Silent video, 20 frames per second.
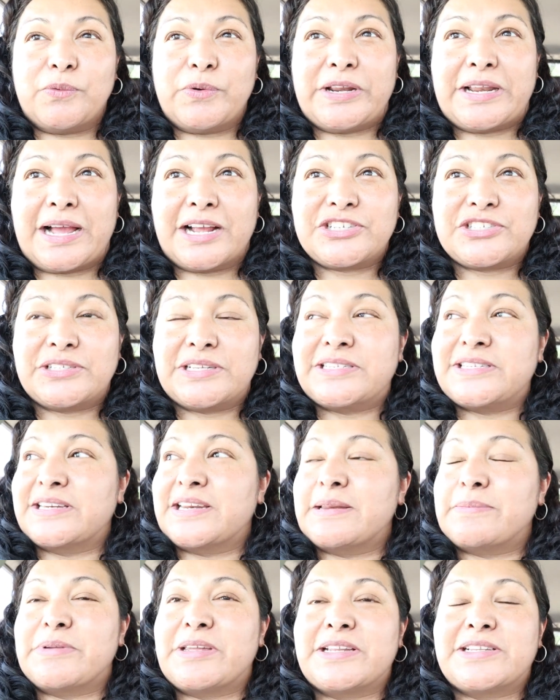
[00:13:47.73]
we actually
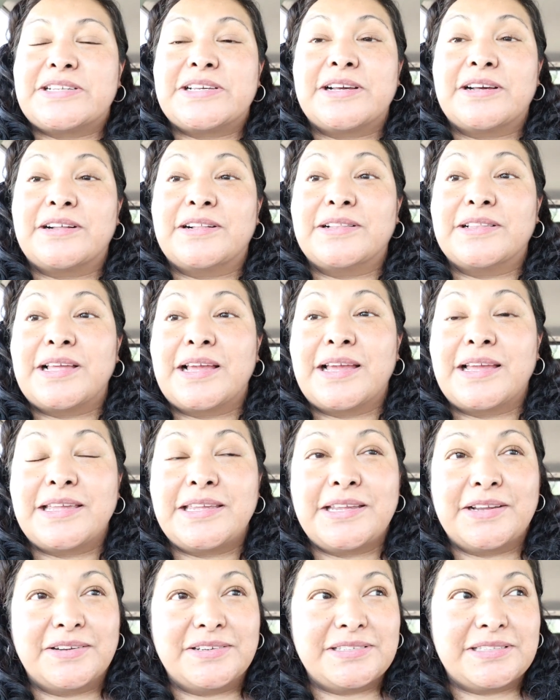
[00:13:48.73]
didn't meet till
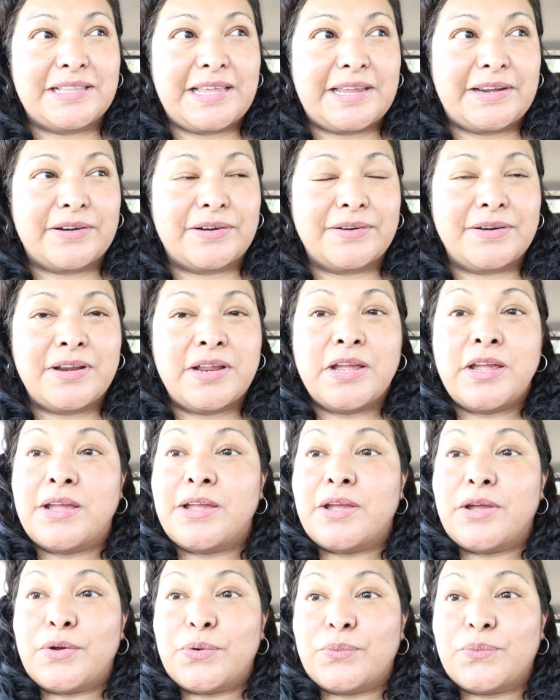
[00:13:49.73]
years later
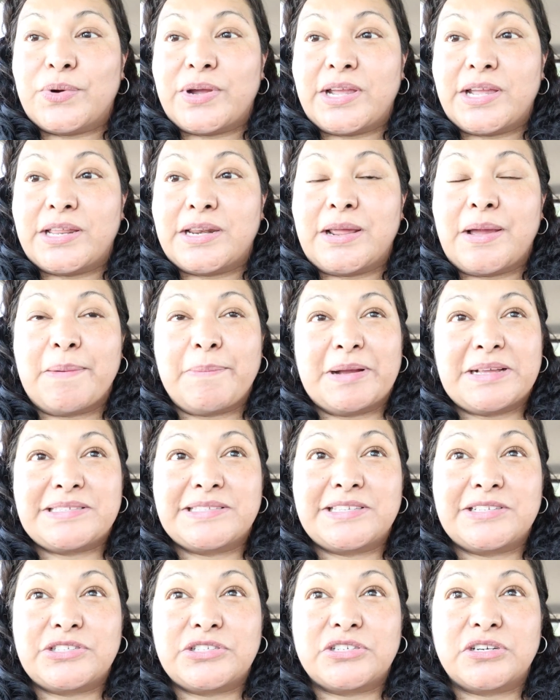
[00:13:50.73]
when my
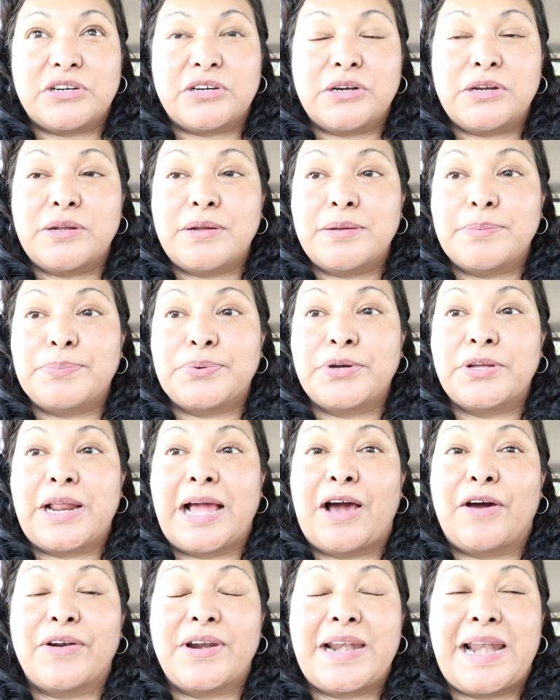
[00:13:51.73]
sister put
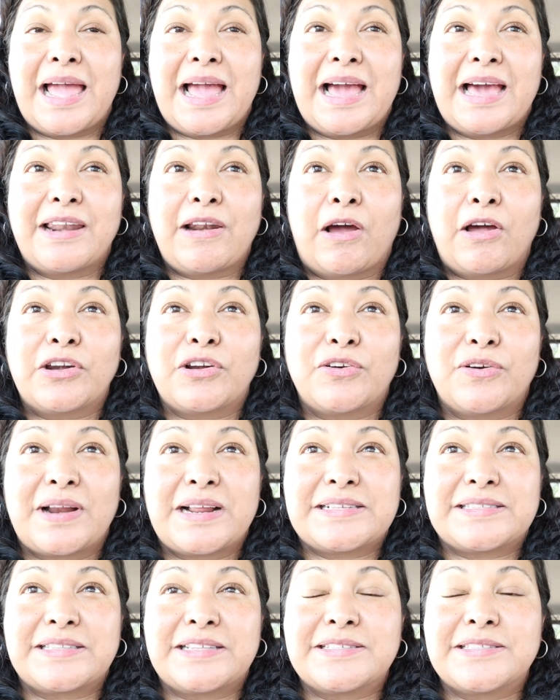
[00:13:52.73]
out an ad on
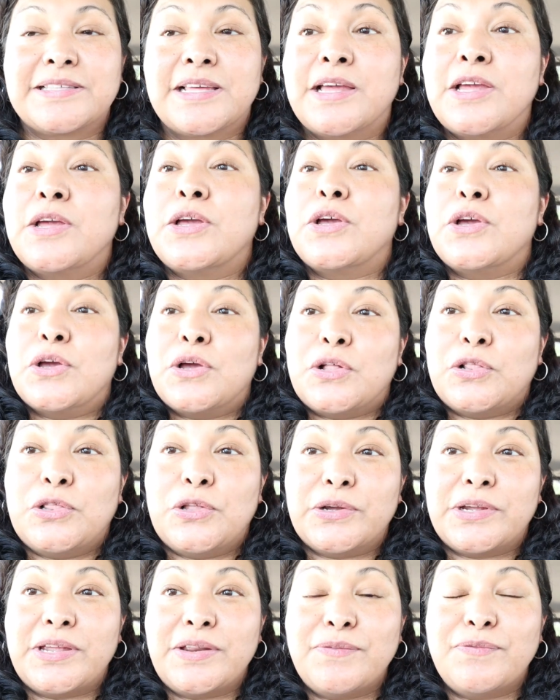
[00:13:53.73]
Craigslist
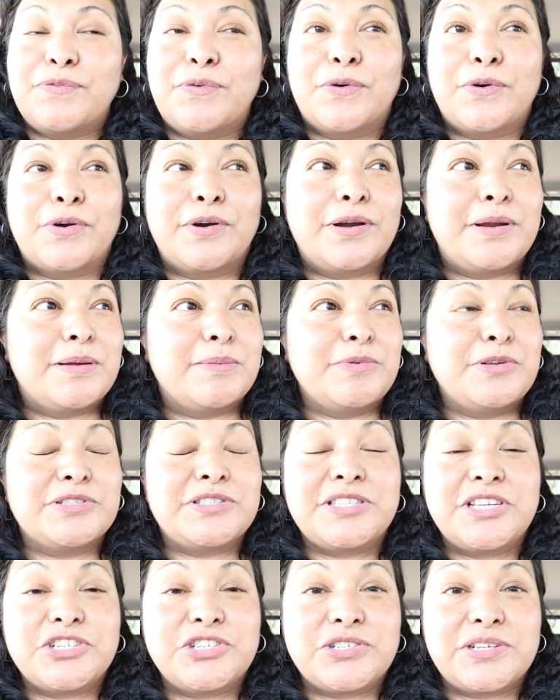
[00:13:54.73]
looking for
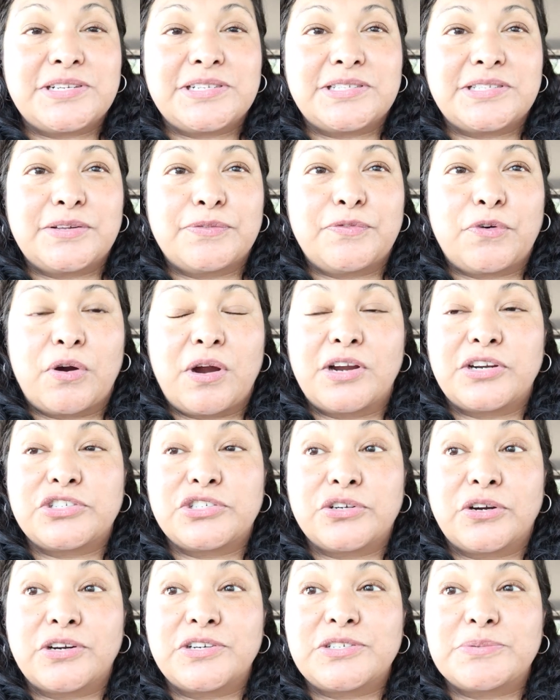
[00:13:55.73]
musicians for our
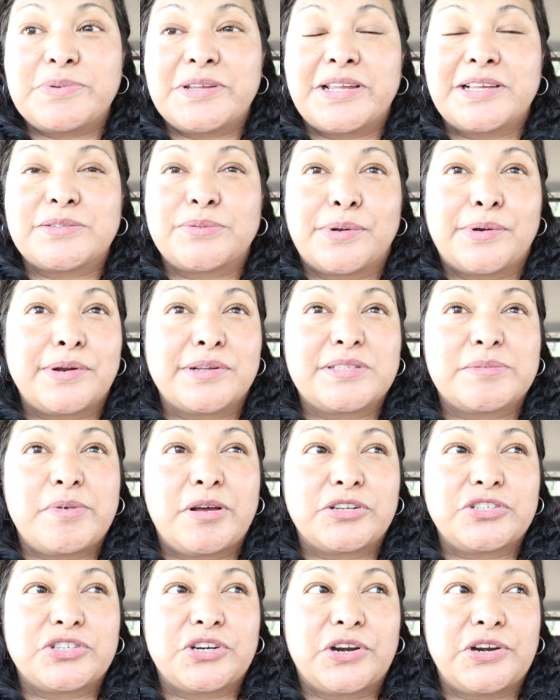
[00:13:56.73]
church, because we were a
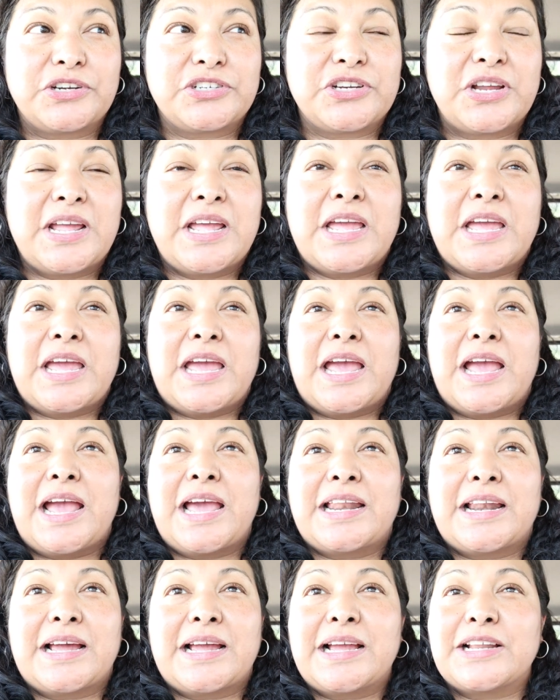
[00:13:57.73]
small church.
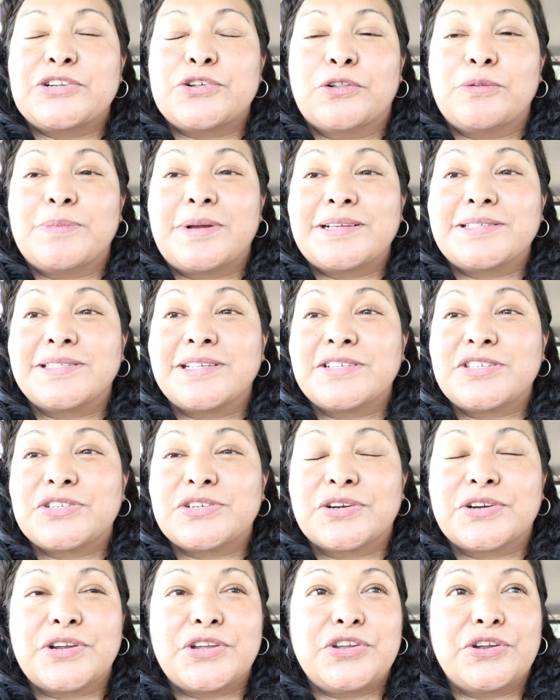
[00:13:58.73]
And I had told my
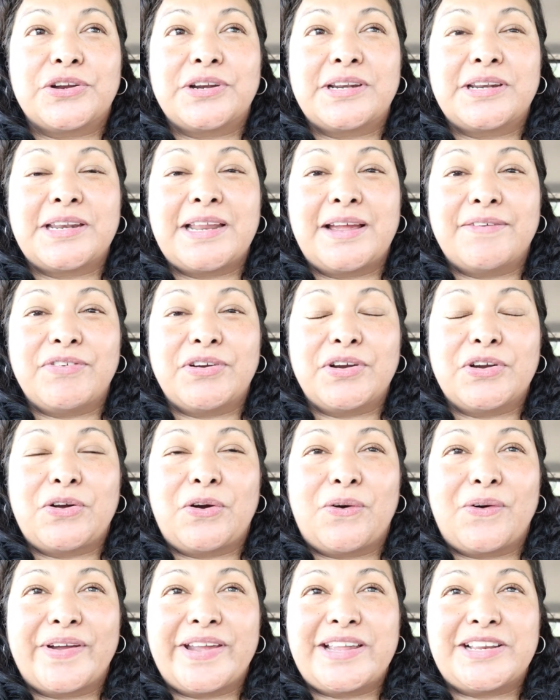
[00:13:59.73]
sister, you're never
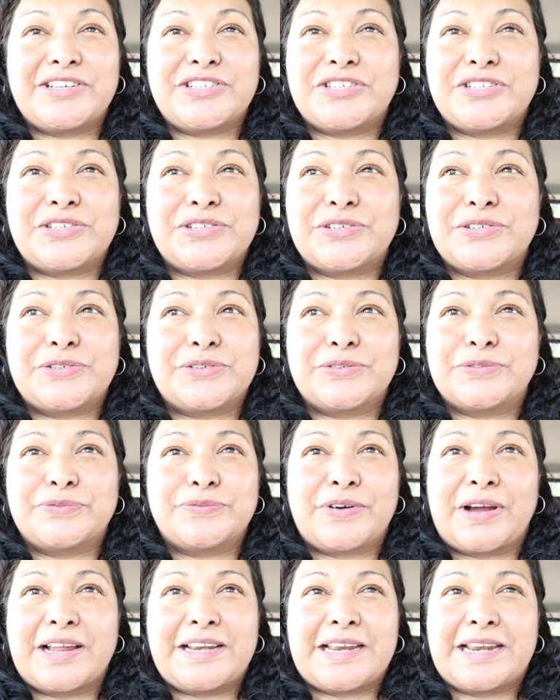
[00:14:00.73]
going to
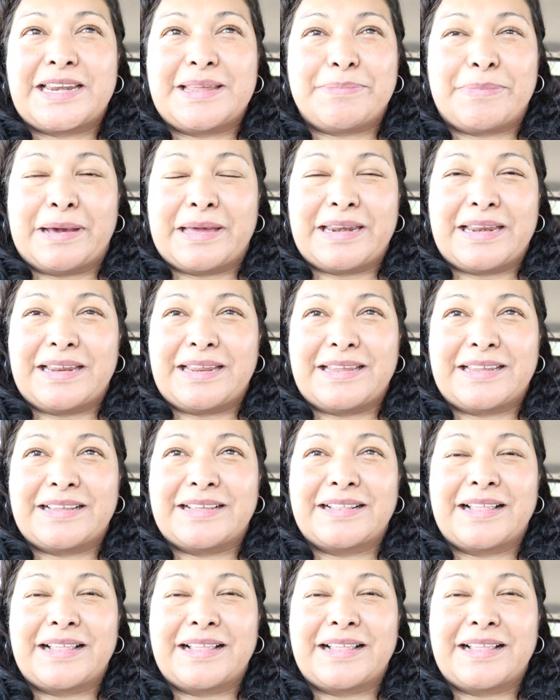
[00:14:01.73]
find anybody.